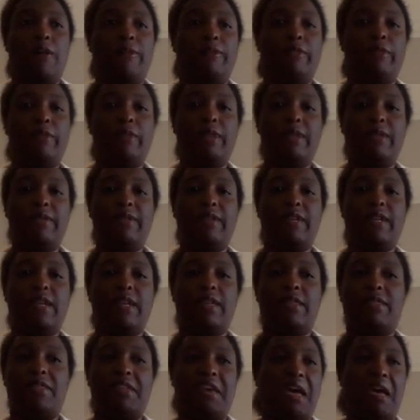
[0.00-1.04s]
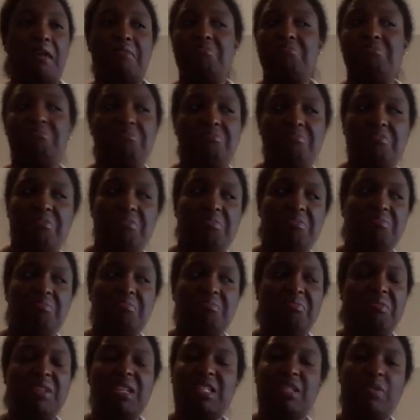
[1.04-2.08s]
from Nivea that
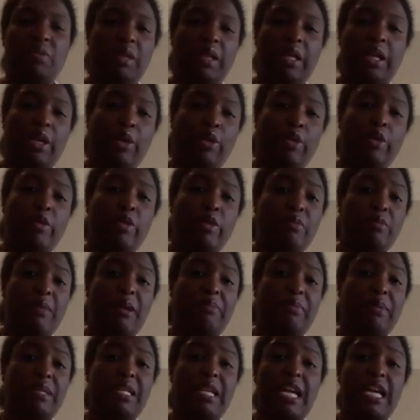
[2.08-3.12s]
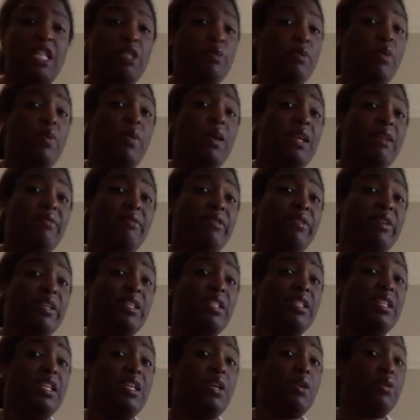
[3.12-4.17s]
doesn't really agree with my pH, but whatever, it's
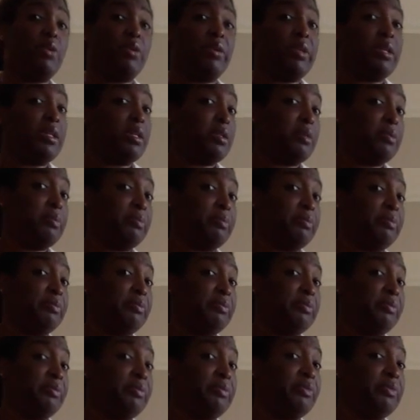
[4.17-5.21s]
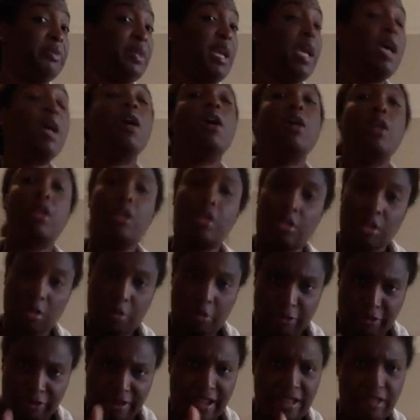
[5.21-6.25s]
deodorant.
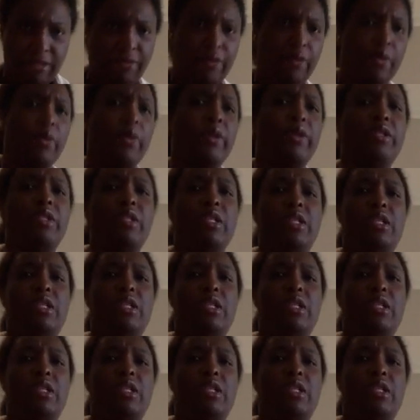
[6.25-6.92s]
So fast forward to